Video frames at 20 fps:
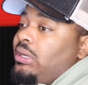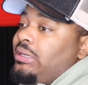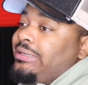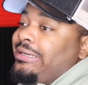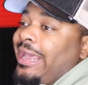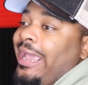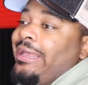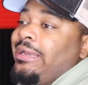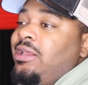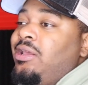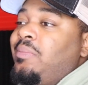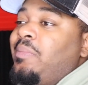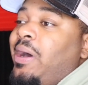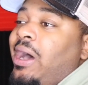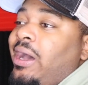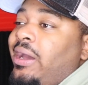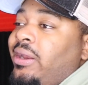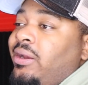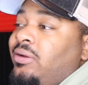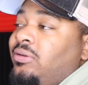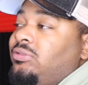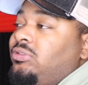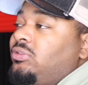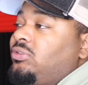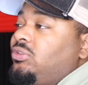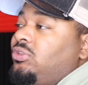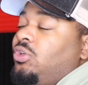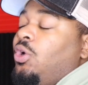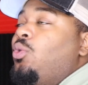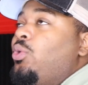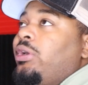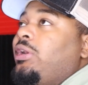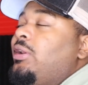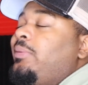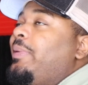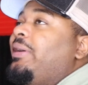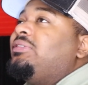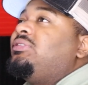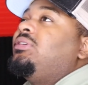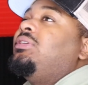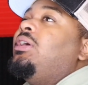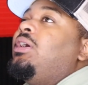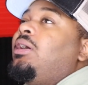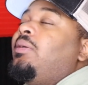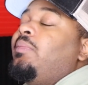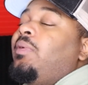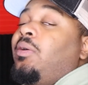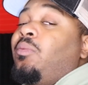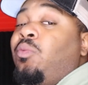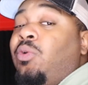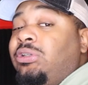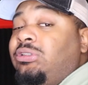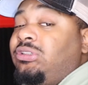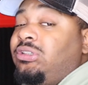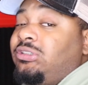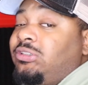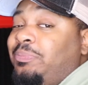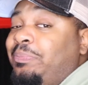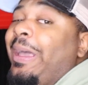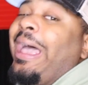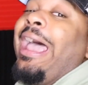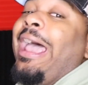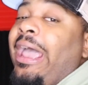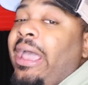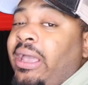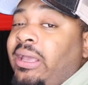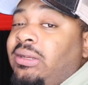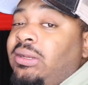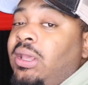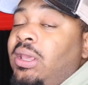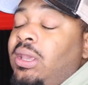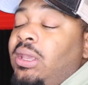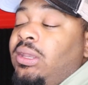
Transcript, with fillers: Danny Myers is choking and messing up, which is bad,